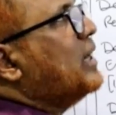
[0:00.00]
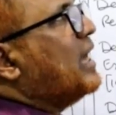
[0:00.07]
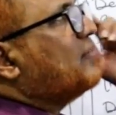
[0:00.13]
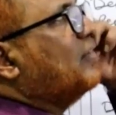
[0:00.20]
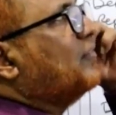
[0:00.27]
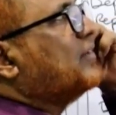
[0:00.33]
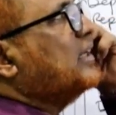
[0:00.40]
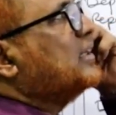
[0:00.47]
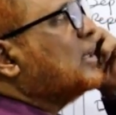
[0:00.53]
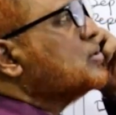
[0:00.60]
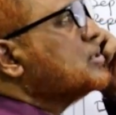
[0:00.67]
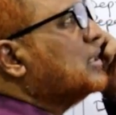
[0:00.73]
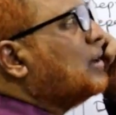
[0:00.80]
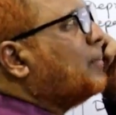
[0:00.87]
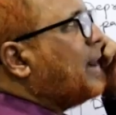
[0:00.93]
2 lakh
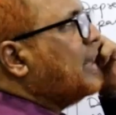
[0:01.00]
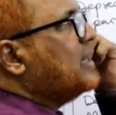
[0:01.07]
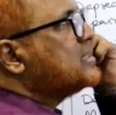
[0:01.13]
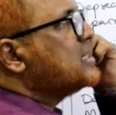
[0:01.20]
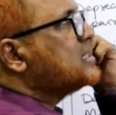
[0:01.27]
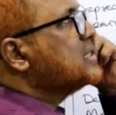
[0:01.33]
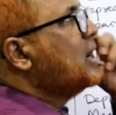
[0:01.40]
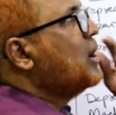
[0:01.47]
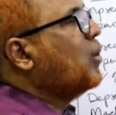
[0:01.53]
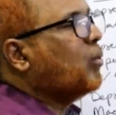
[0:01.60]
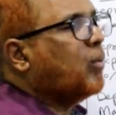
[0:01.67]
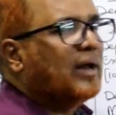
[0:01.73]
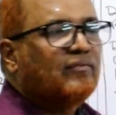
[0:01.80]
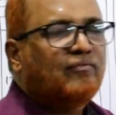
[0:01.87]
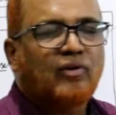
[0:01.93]
50000 the balance is
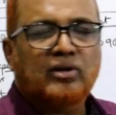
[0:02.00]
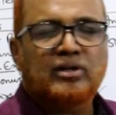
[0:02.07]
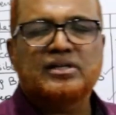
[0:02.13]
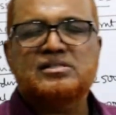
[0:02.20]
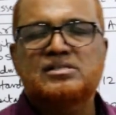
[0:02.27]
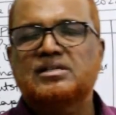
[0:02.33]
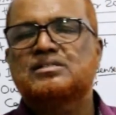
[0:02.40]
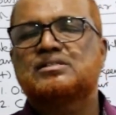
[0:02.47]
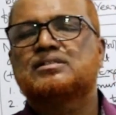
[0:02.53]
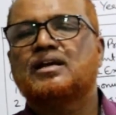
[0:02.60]
146